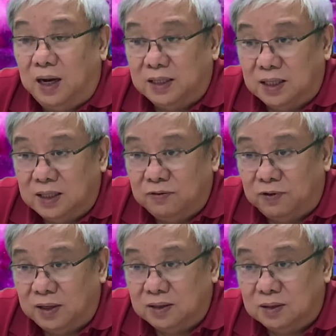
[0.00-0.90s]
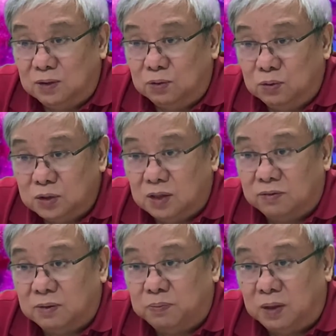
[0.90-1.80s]
identified the root
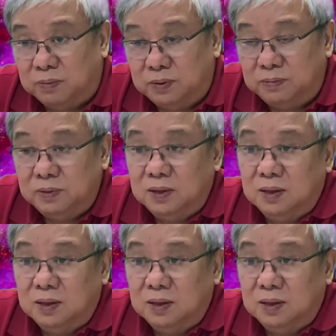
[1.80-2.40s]
of the problem.